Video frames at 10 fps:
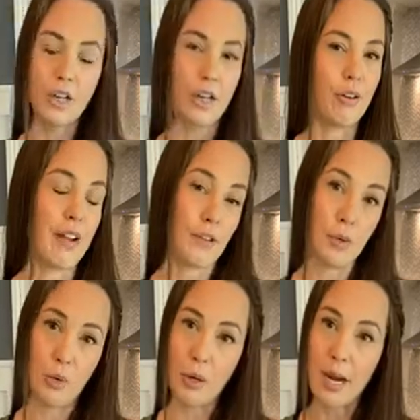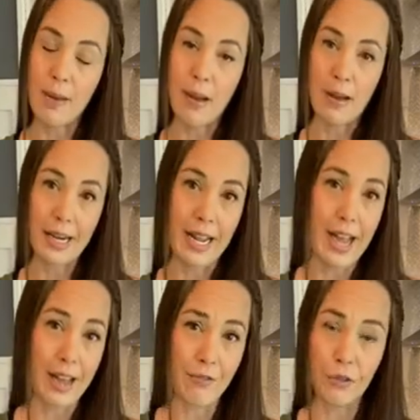you don't have to worry about any
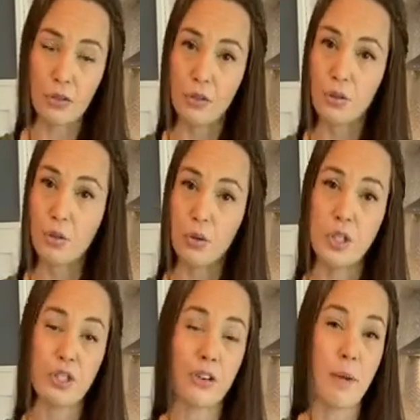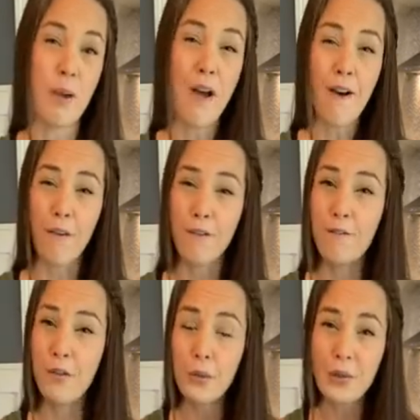high fructose corn syrup or
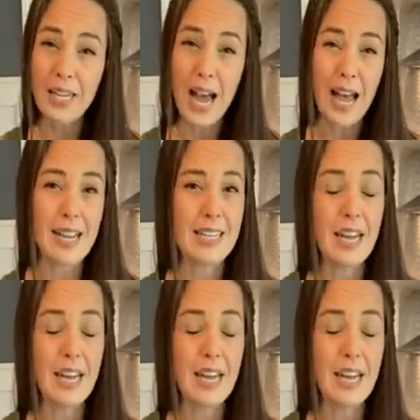food dyes.